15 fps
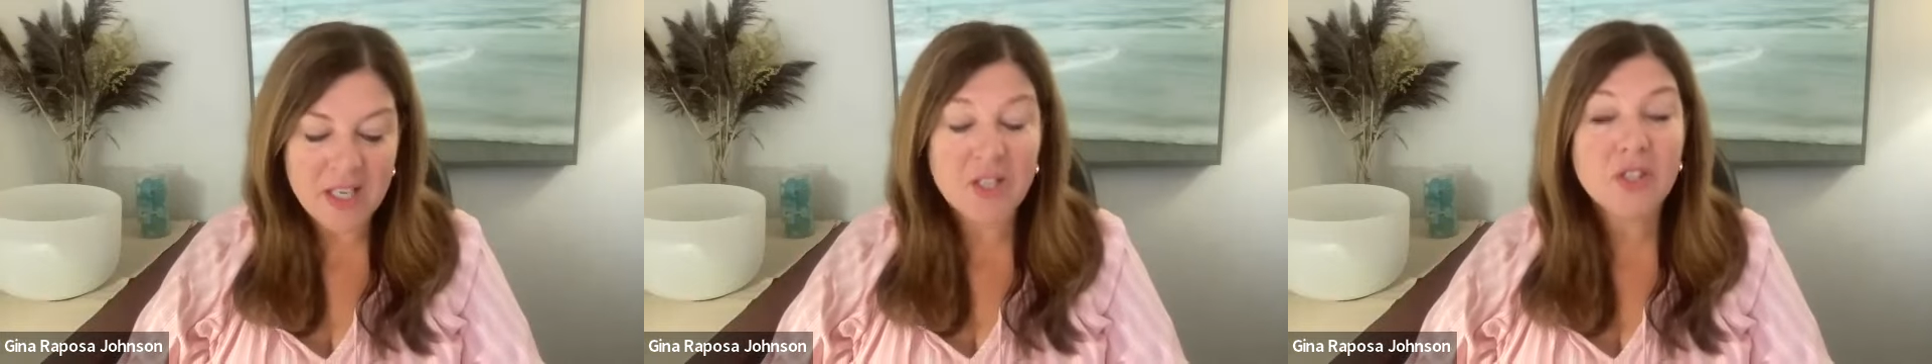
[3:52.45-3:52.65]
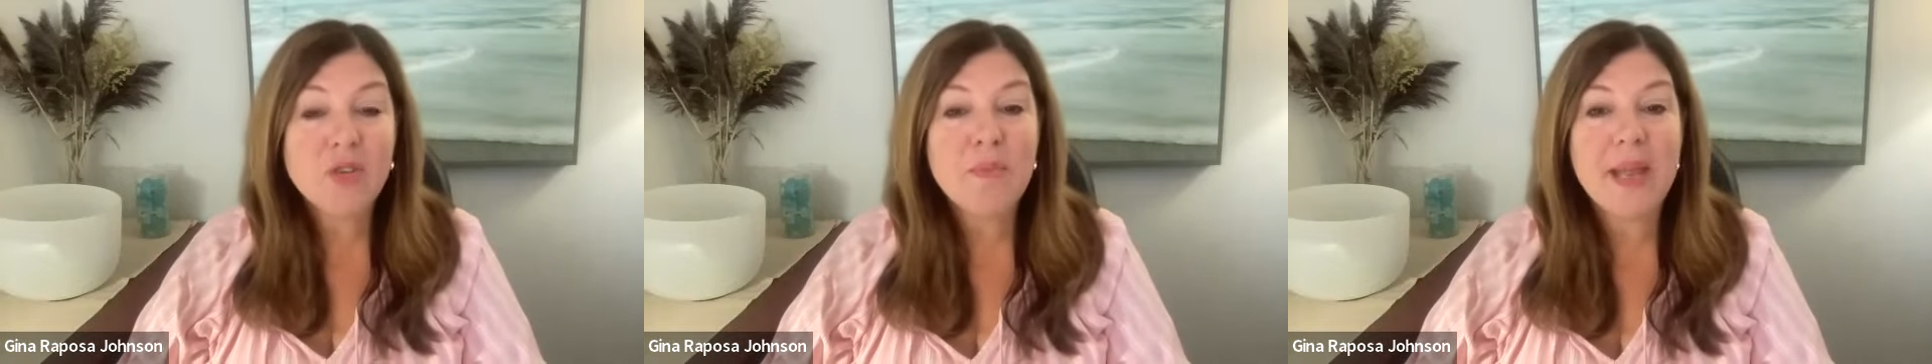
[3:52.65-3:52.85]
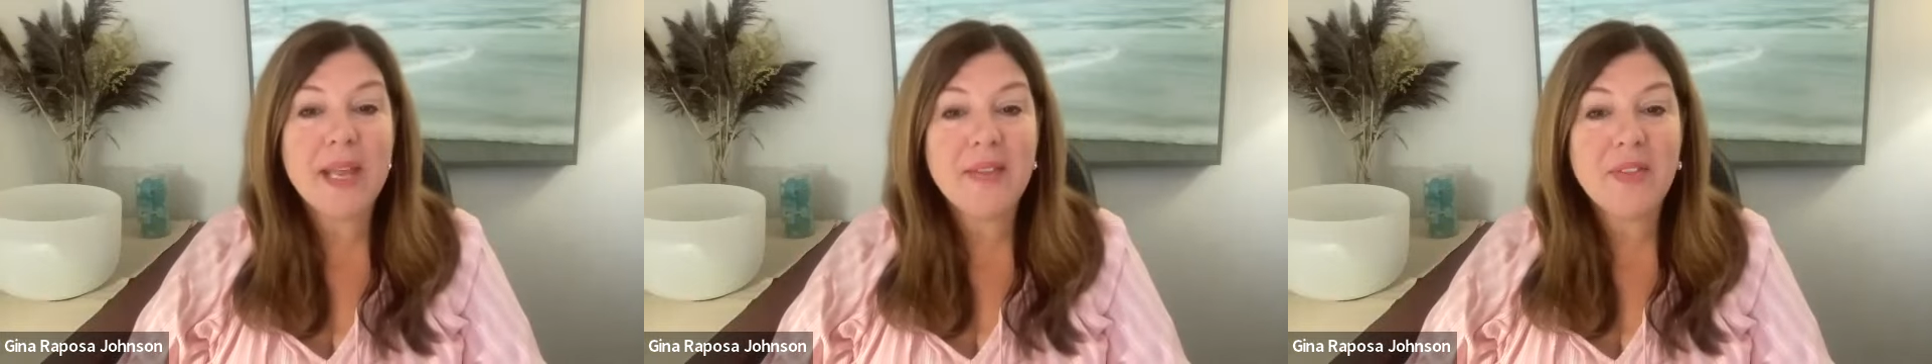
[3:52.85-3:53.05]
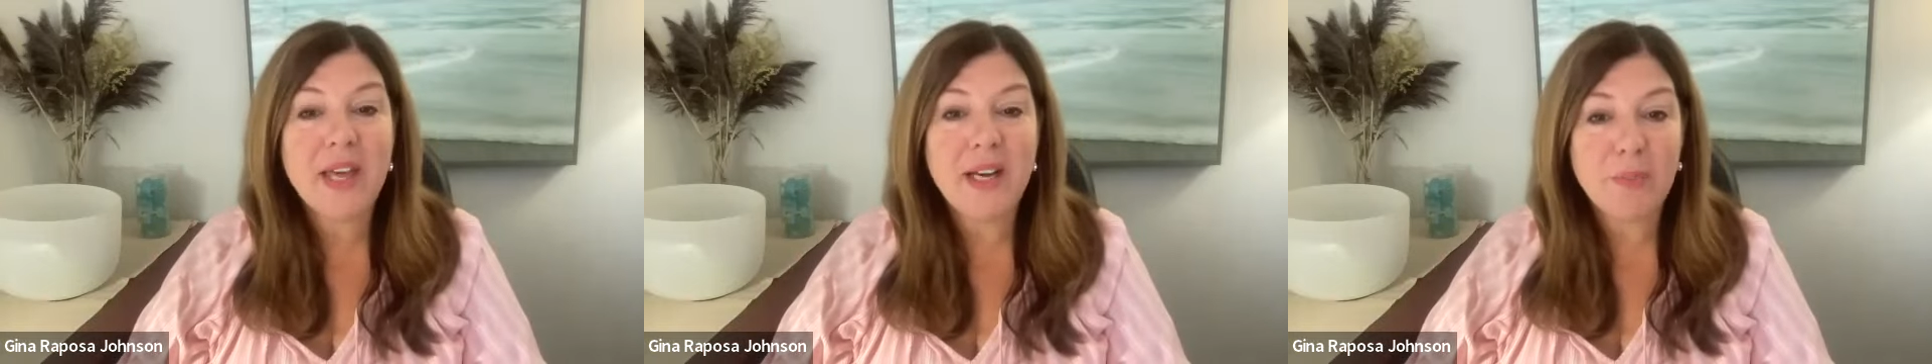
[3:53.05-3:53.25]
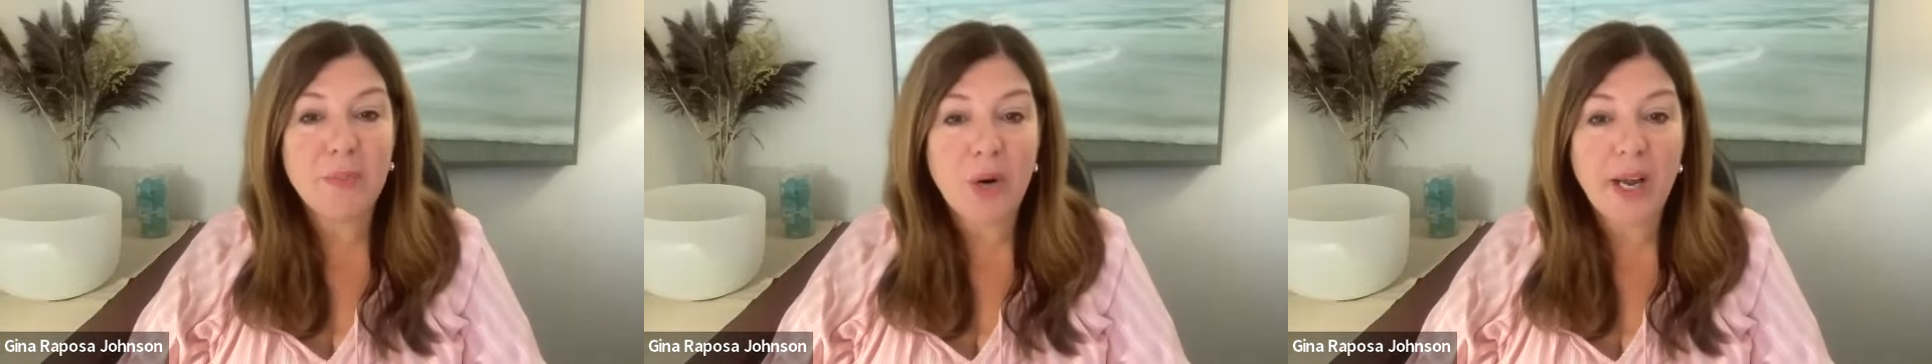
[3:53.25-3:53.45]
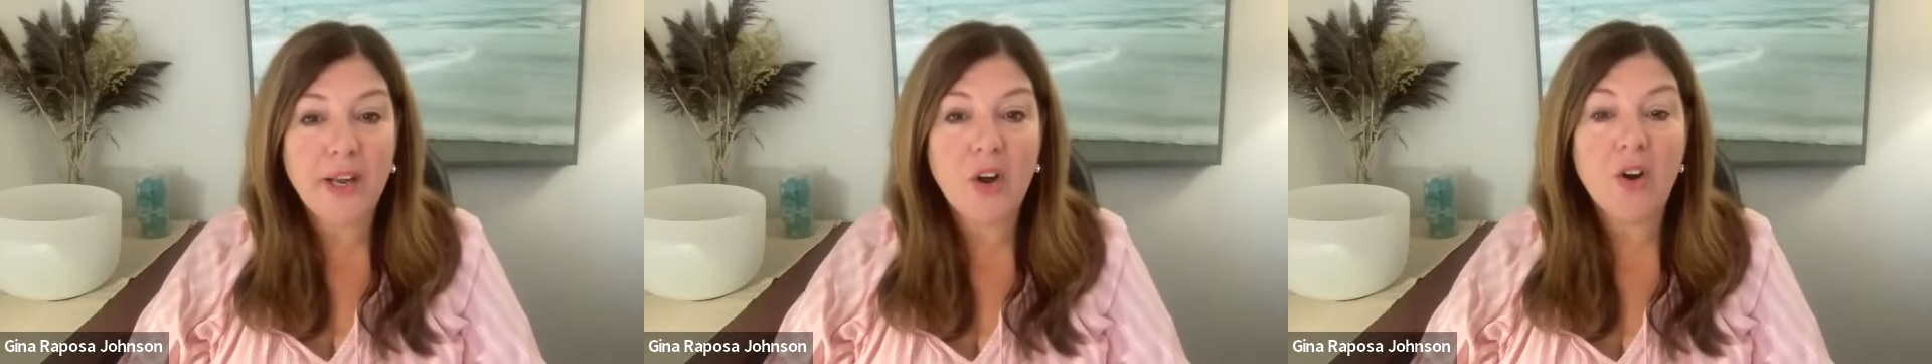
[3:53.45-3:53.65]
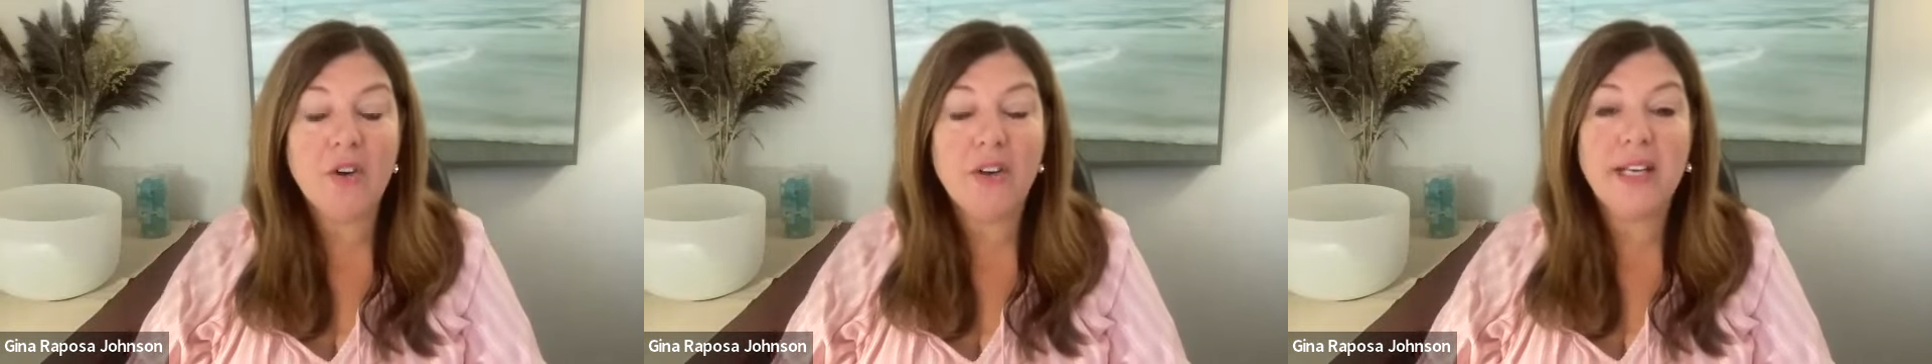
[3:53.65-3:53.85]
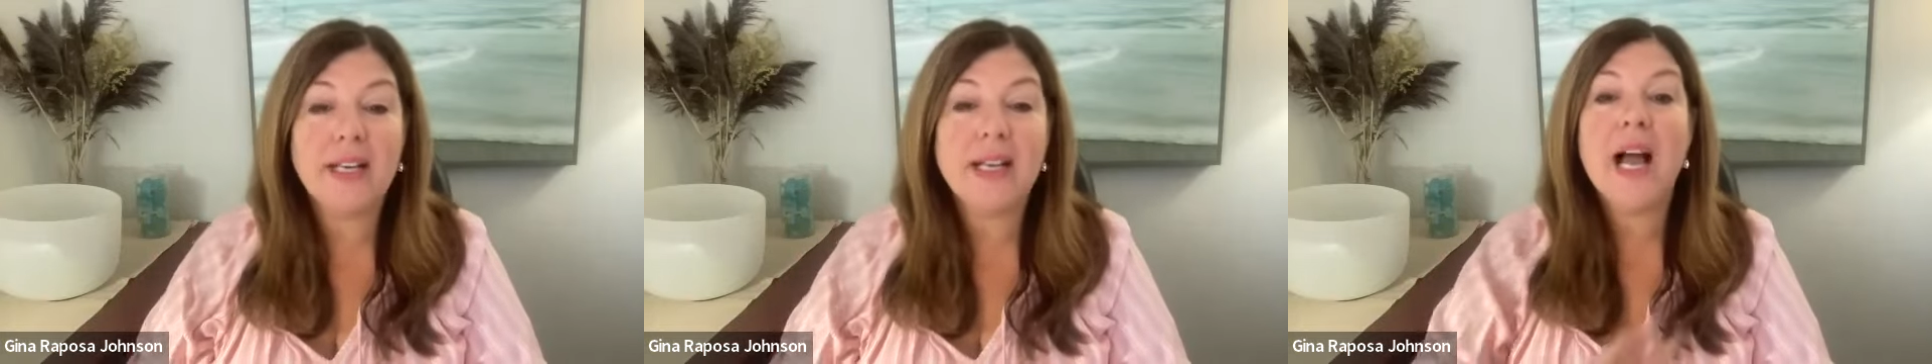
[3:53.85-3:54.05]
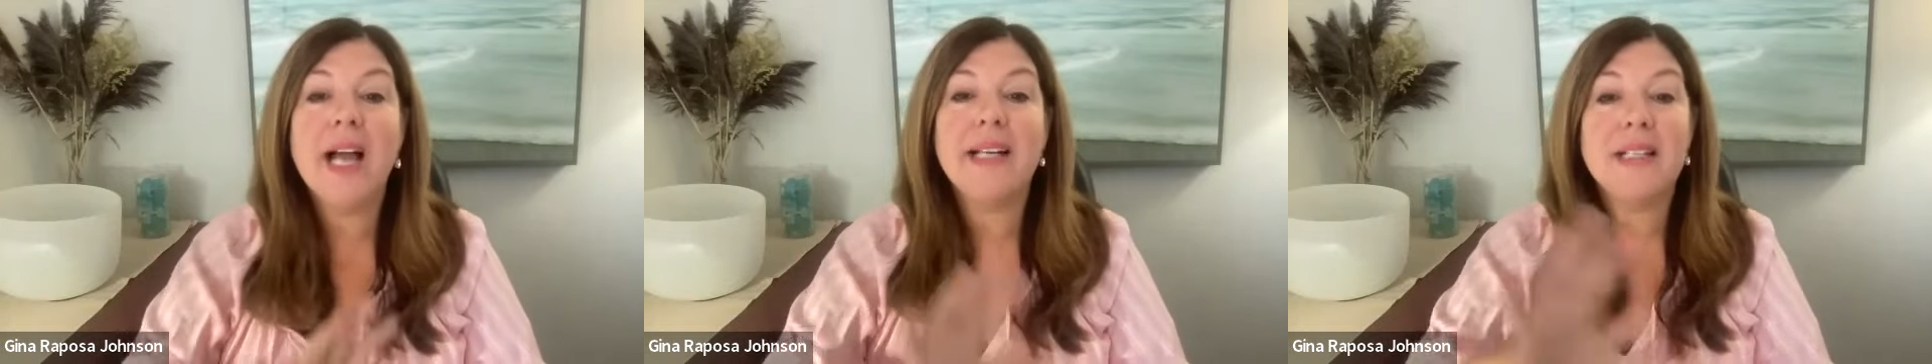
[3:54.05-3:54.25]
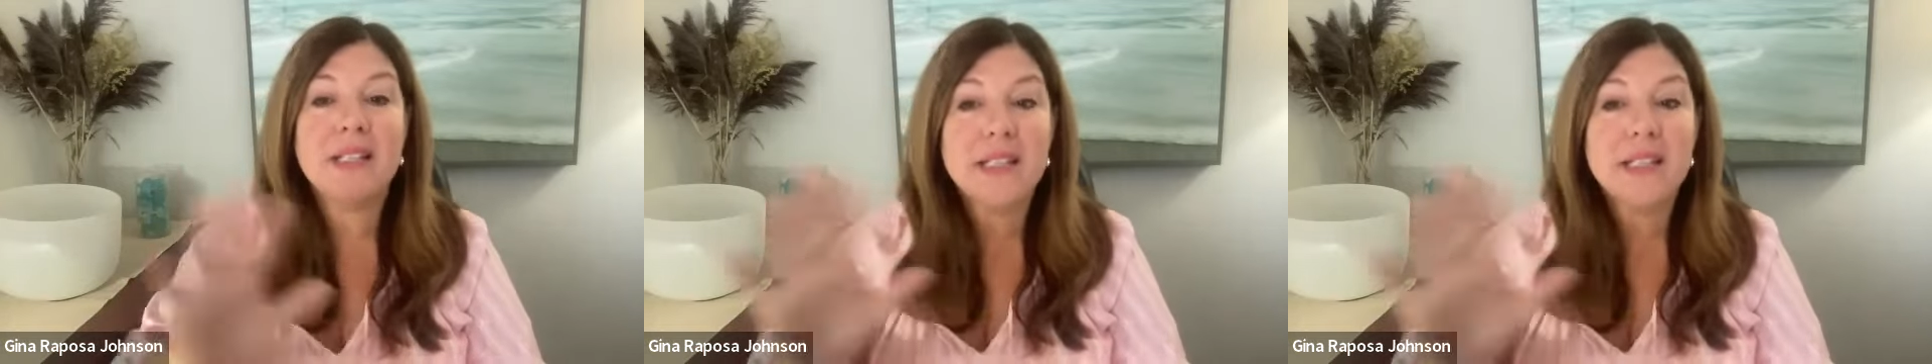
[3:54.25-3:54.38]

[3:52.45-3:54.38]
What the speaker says: So make that a priority to kind of